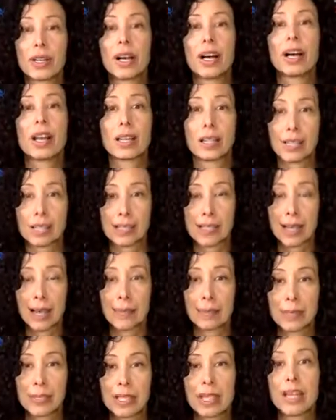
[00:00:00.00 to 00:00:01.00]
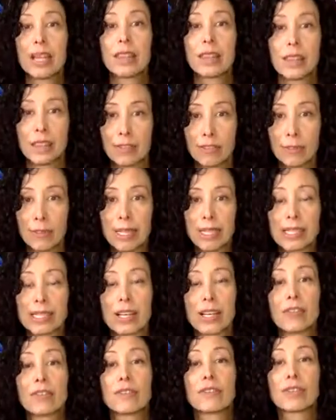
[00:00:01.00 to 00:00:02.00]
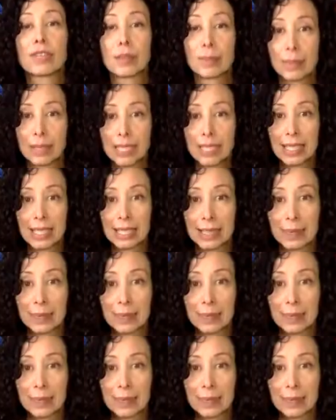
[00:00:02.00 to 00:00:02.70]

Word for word: I'll accept, and love myself completely.